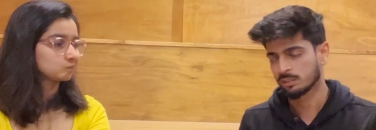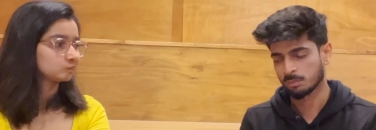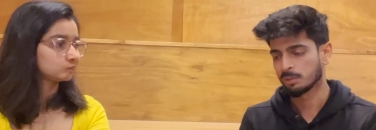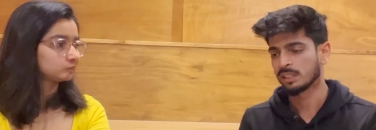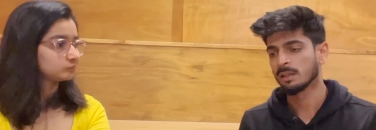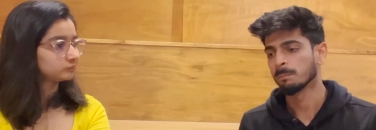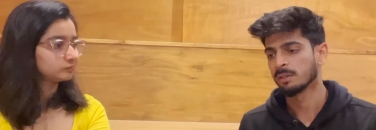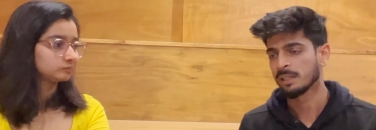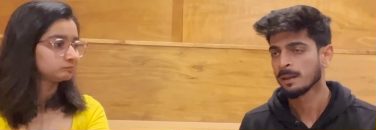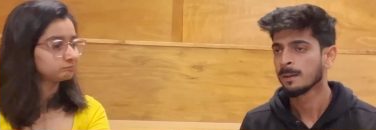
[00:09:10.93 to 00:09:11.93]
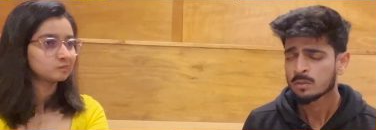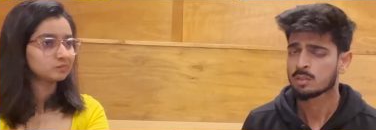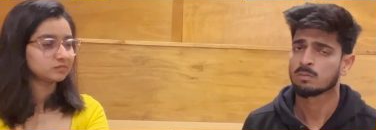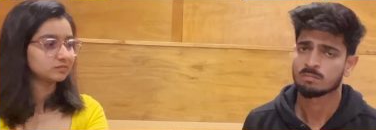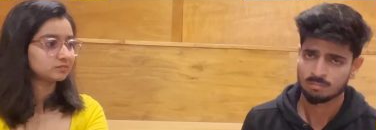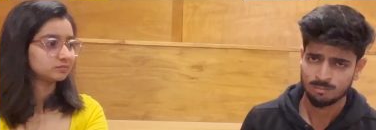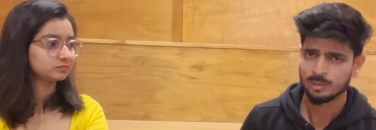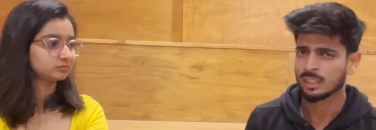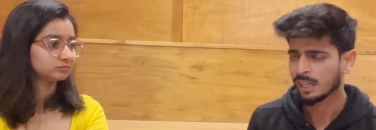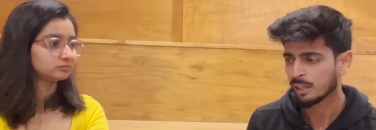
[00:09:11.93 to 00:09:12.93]
Speaker 1: it's a big company. So we
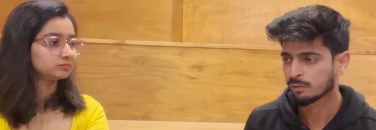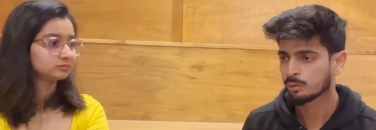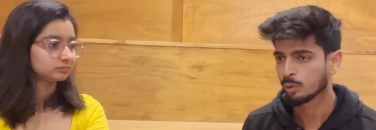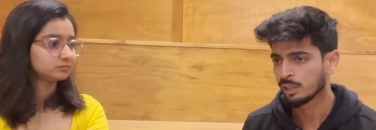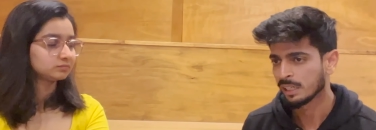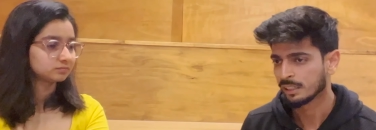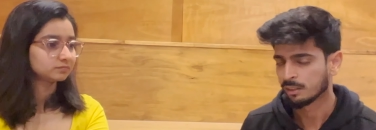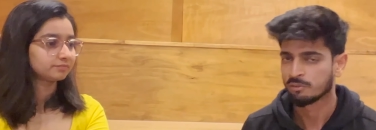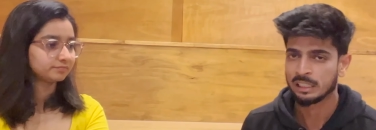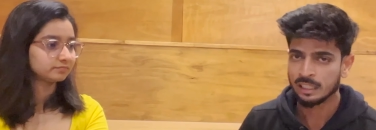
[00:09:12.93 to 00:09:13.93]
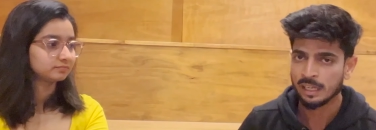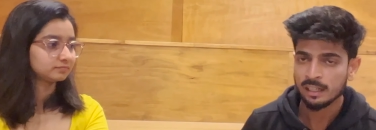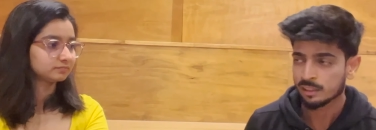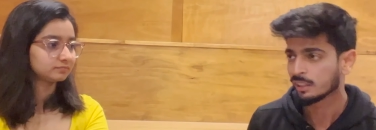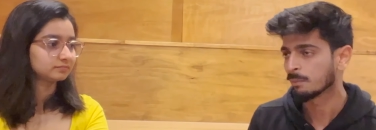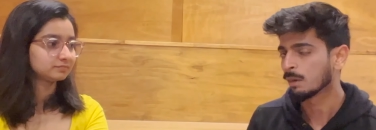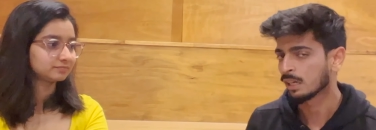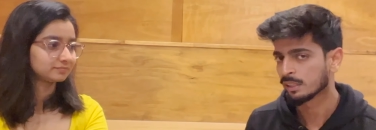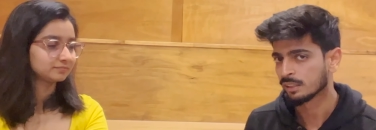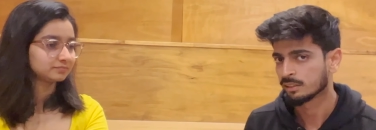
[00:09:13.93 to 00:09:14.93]
are kind of correlated. We create, they
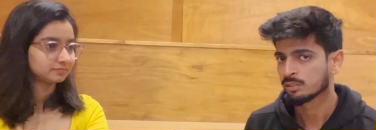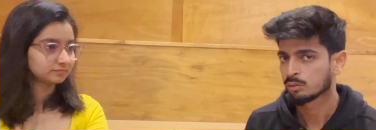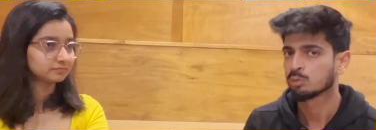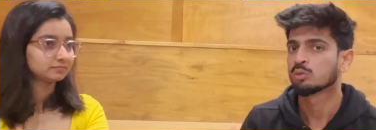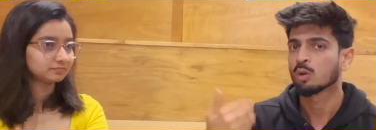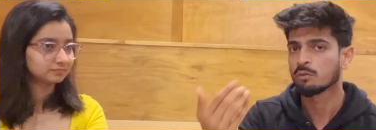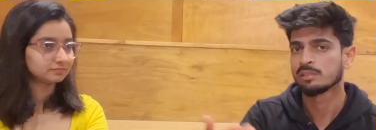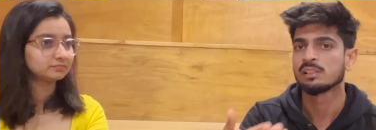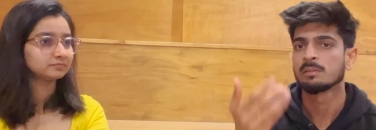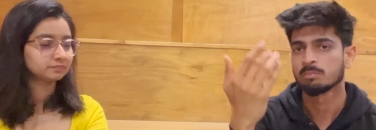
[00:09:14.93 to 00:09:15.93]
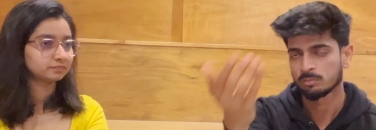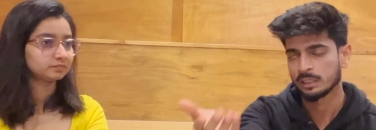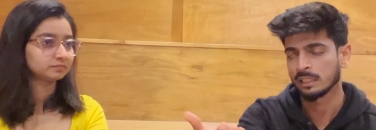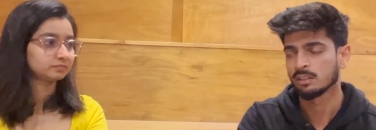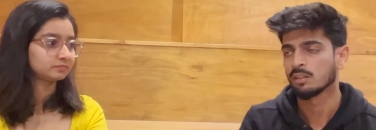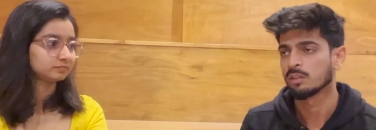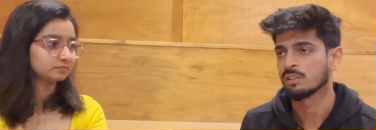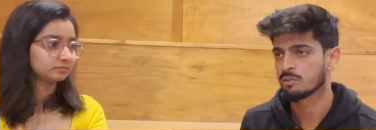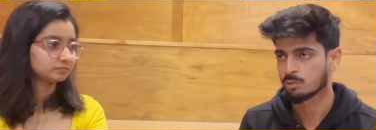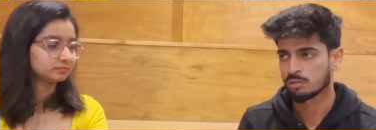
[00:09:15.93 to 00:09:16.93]
market it. To obviously get the
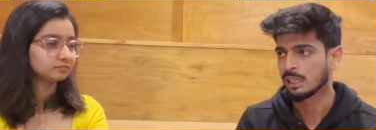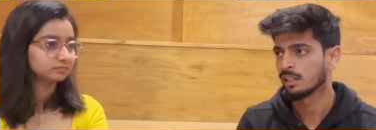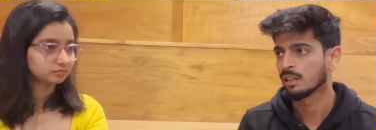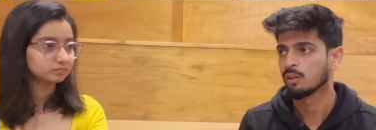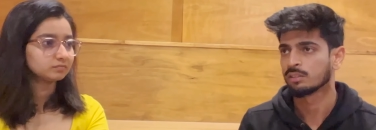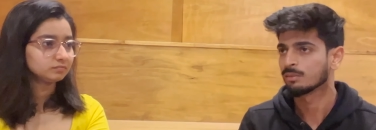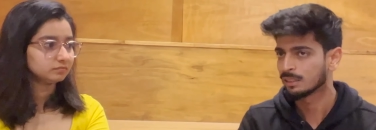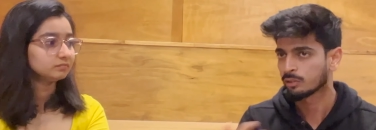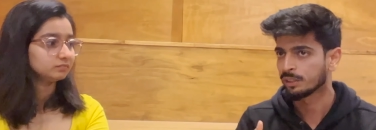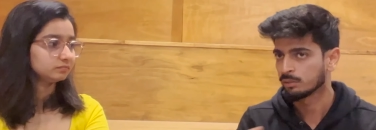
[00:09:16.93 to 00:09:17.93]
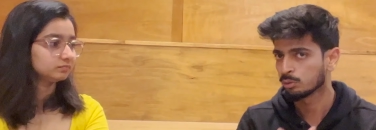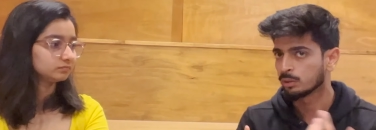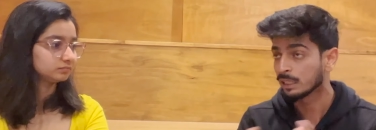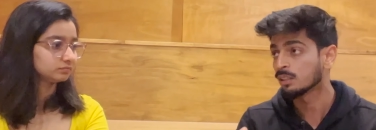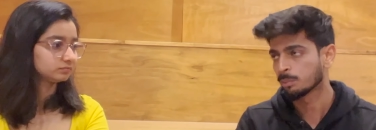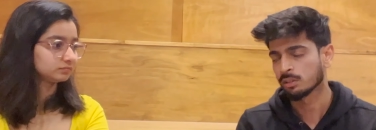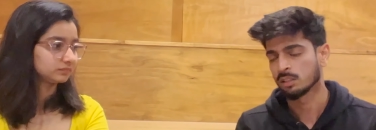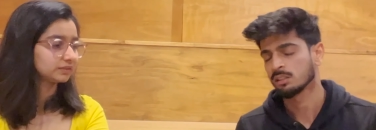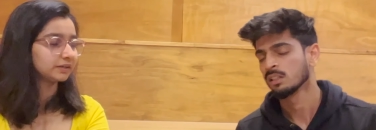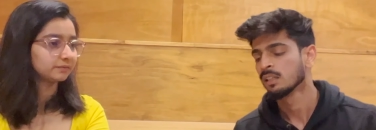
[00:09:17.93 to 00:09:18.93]
audience to sell or to get the product.
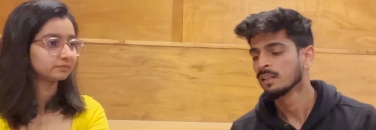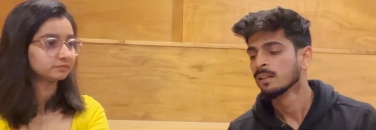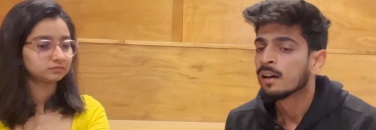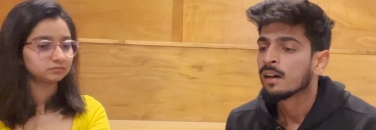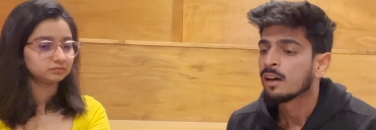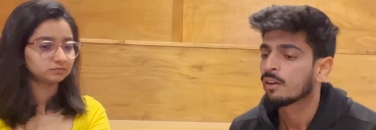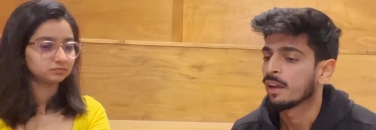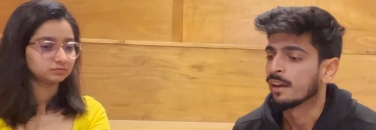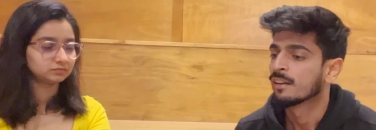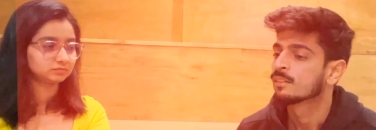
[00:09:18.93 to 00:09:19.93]
Okay,